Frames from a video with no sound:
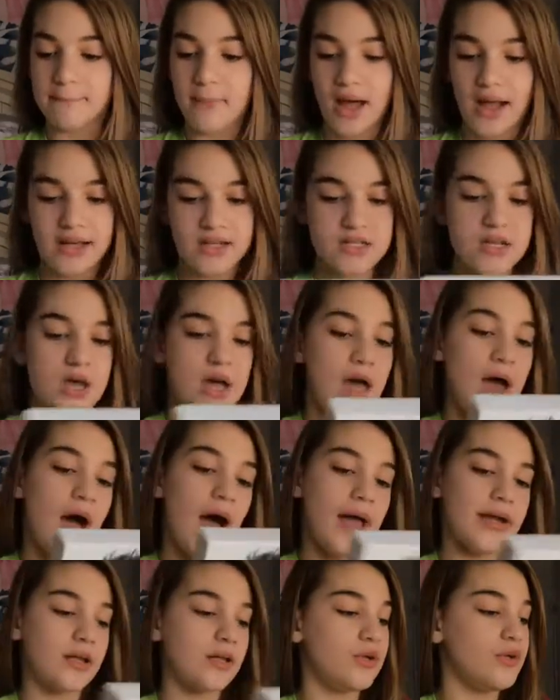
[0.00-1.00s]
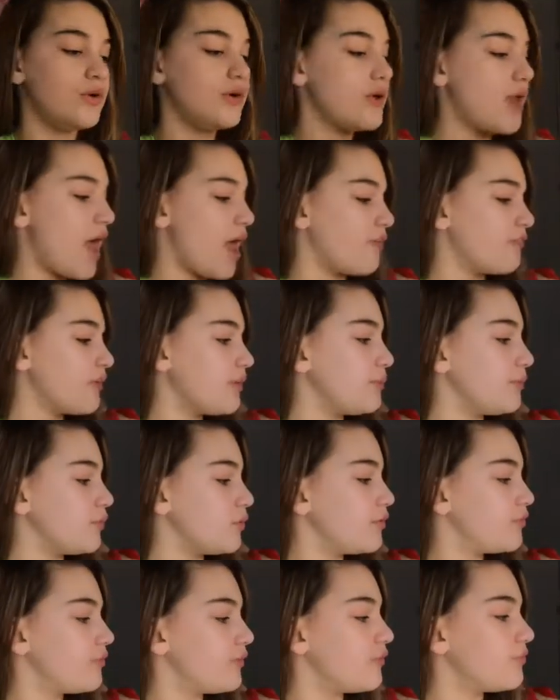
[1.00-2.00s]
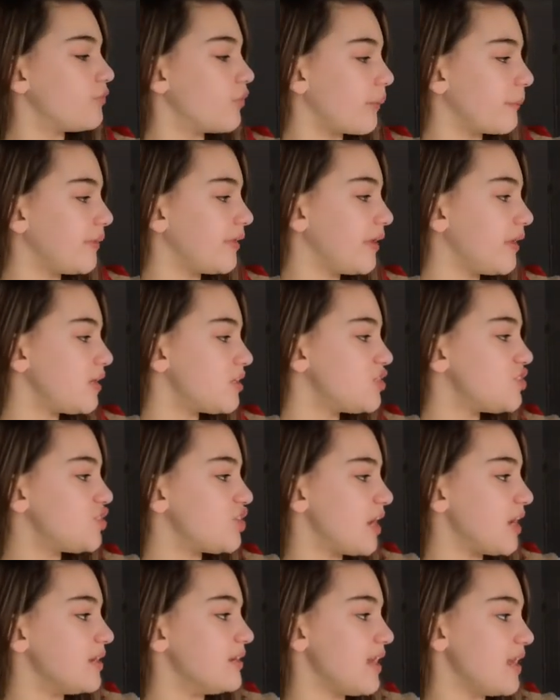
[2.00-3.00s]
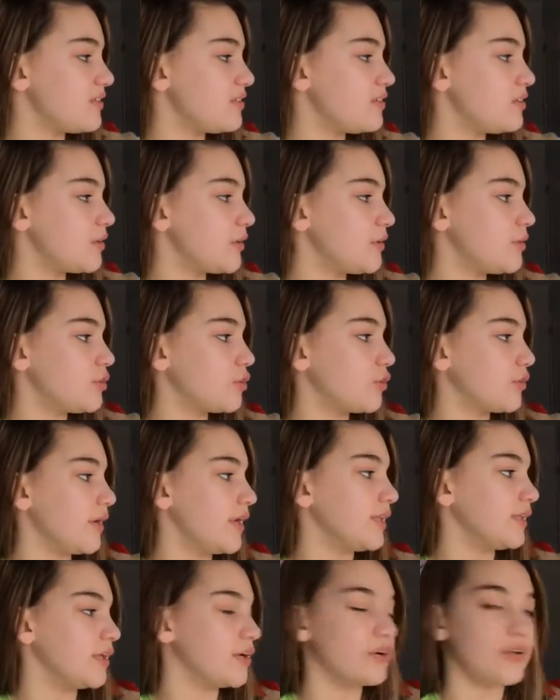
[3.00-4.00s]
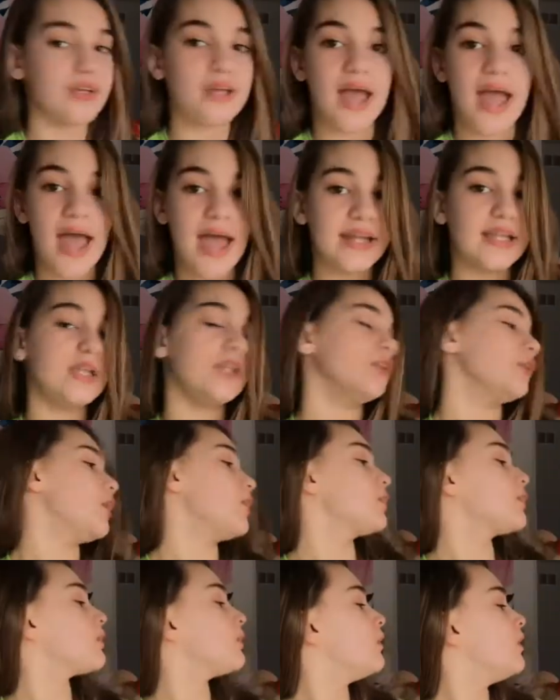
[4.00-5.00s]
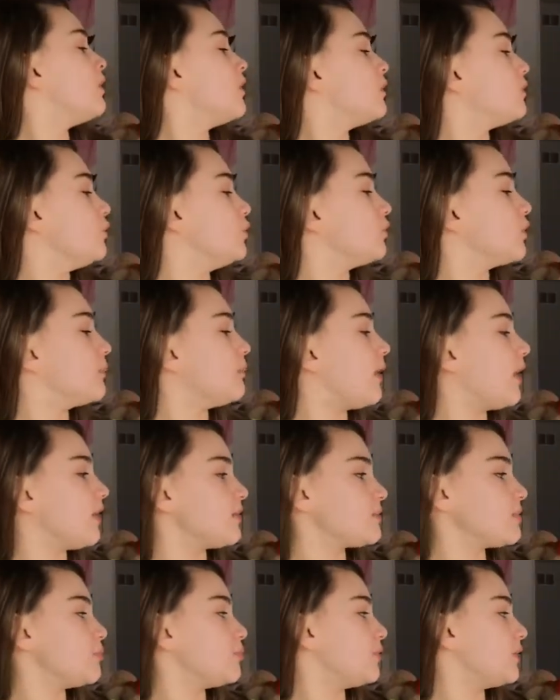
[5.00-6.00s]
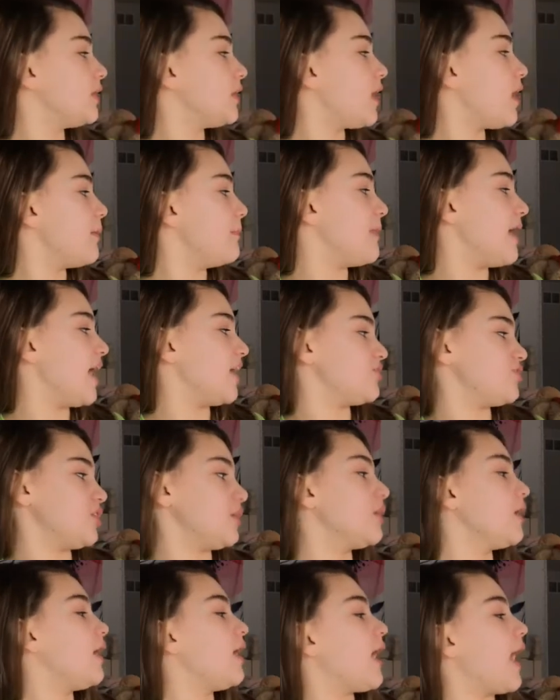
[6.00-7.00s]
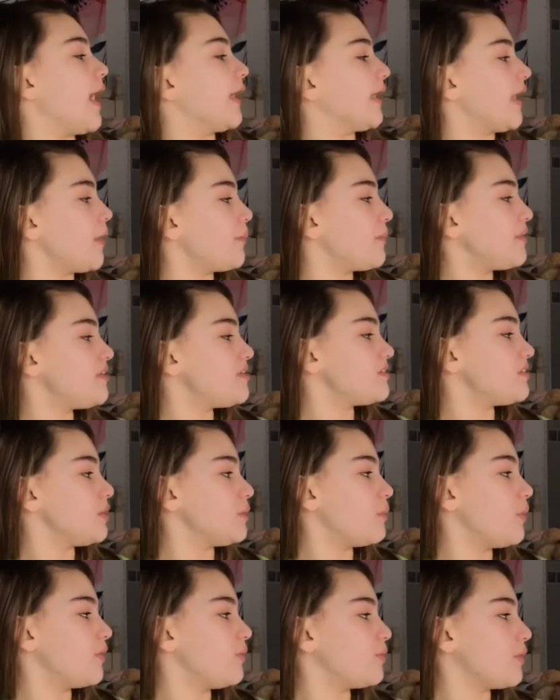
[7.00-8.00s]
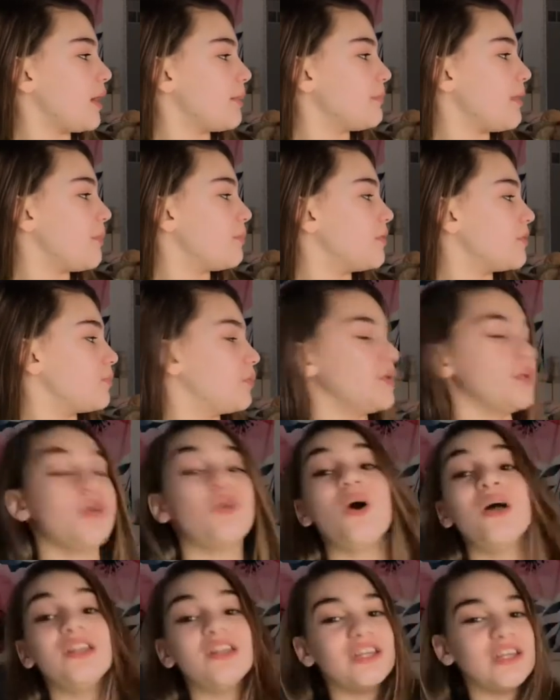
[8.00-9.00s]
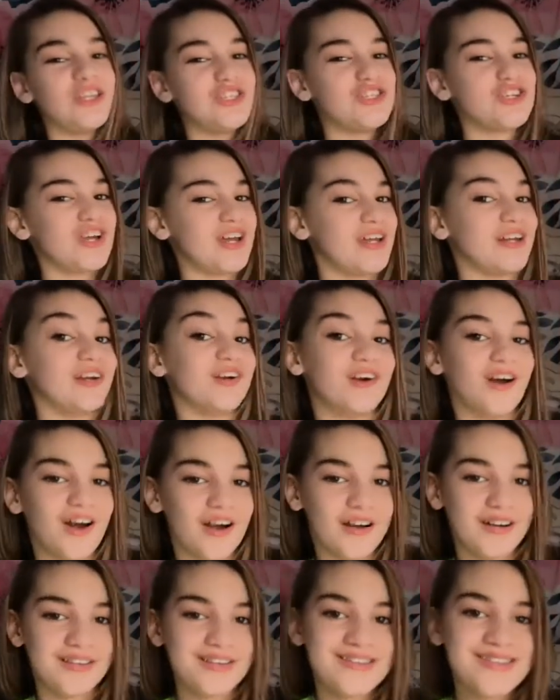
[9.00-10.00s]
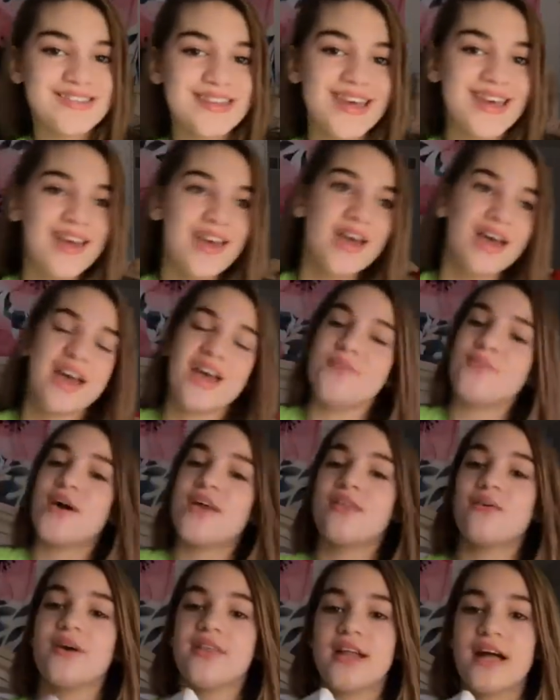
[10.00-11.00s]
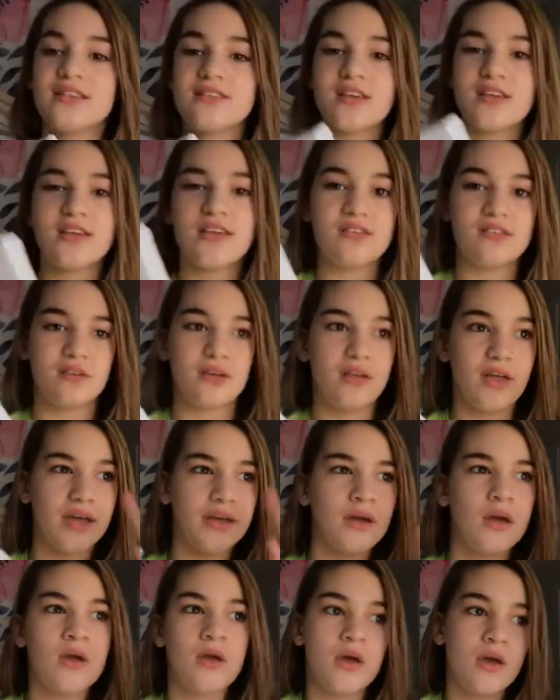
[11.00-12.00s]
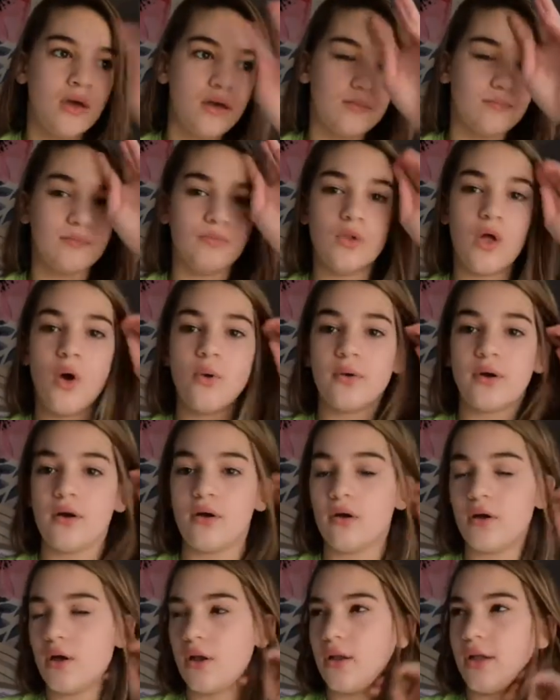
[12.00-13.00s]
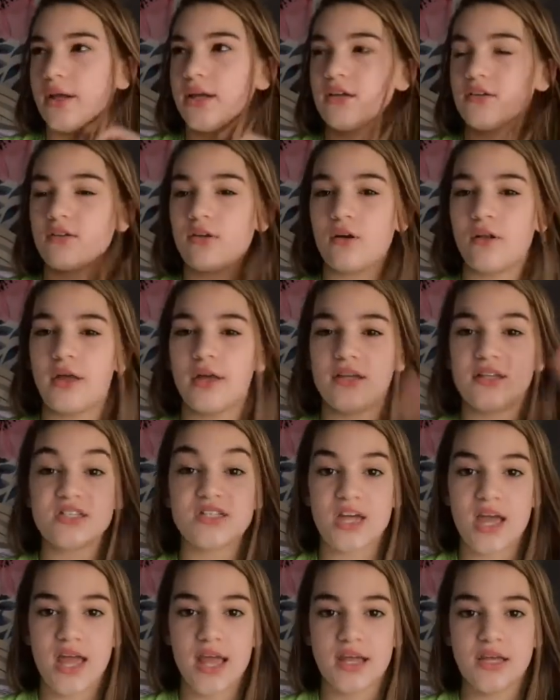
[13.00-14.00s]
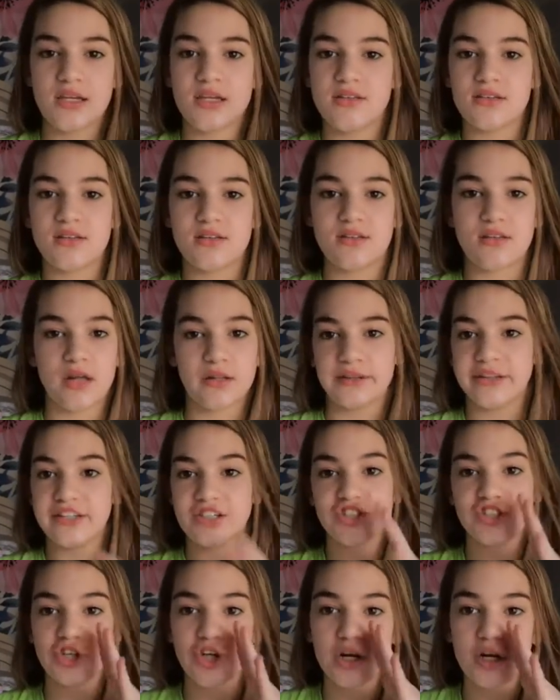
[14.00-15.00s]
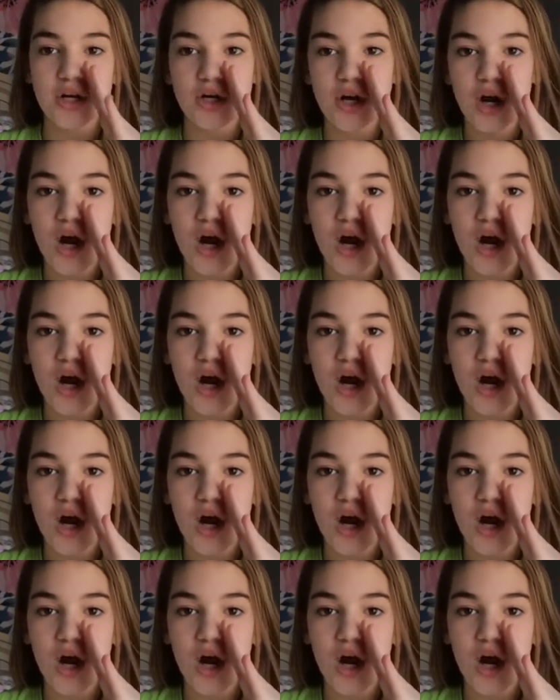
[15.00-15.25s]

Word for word: in mind. I included every beautifully formulated shade necessary to create literally any look you could possibly imagine. I can't wait to see what you come up with when you unleash your inner artist. And by the way, that's like his little like logo, uh, like his little like saying. He says, unleash your inner